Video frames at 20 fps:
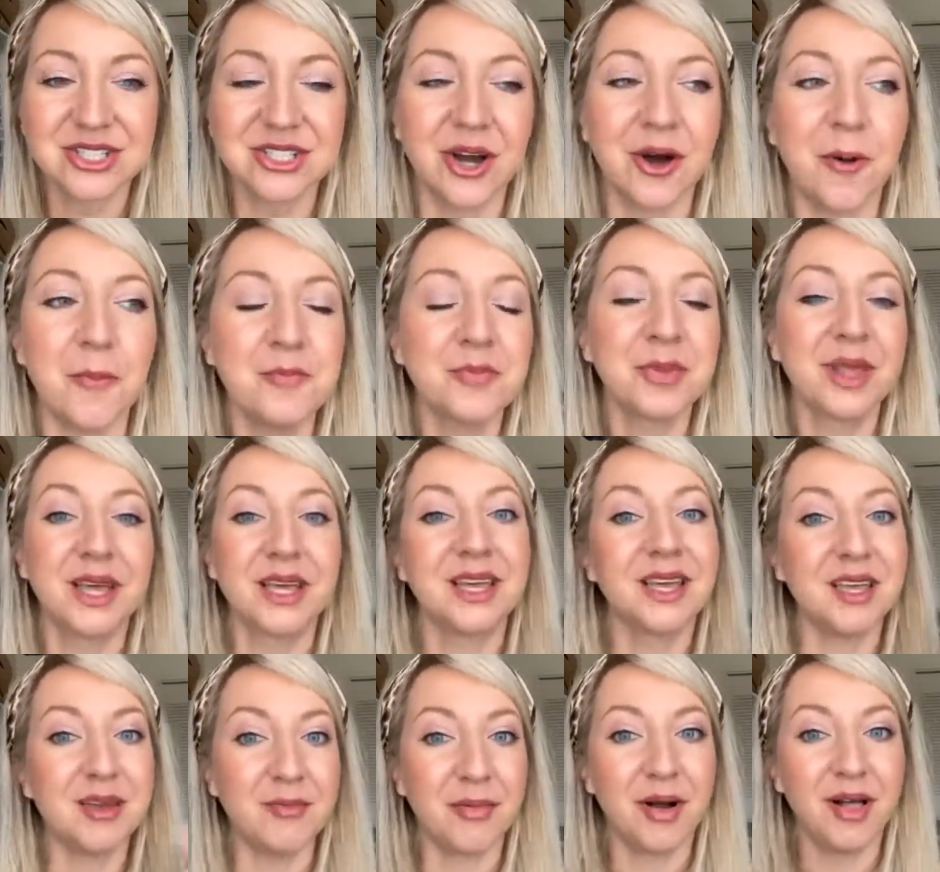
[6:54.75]
So
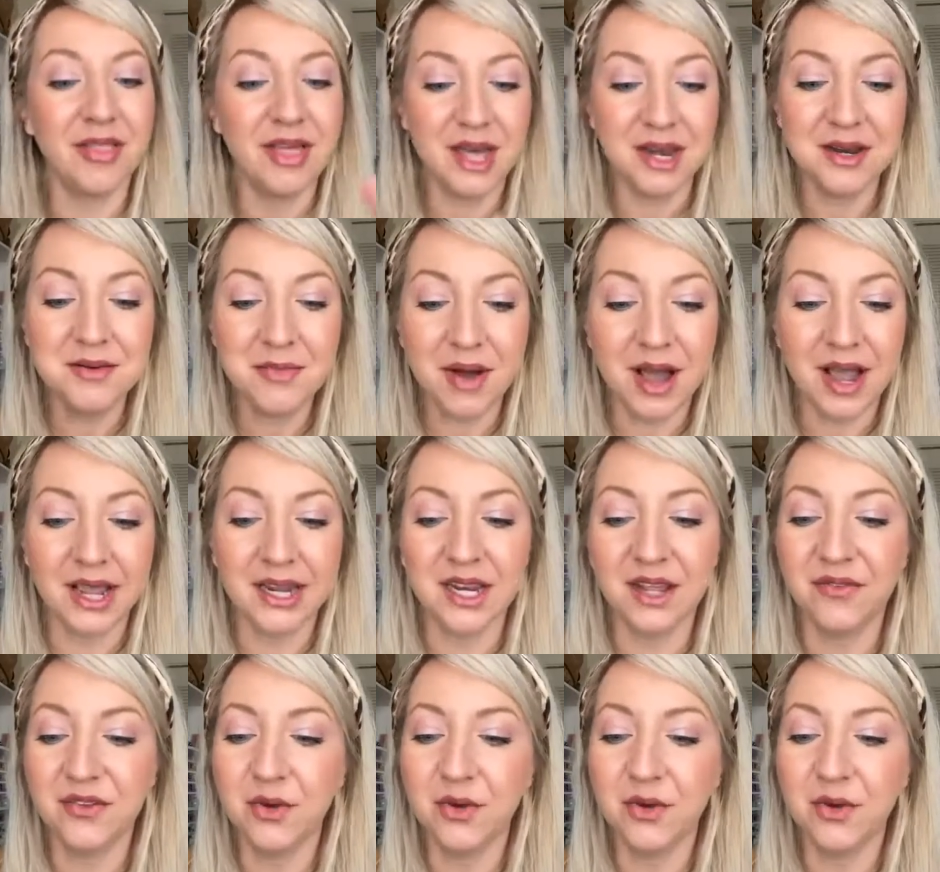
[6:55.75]
keep all that in mind.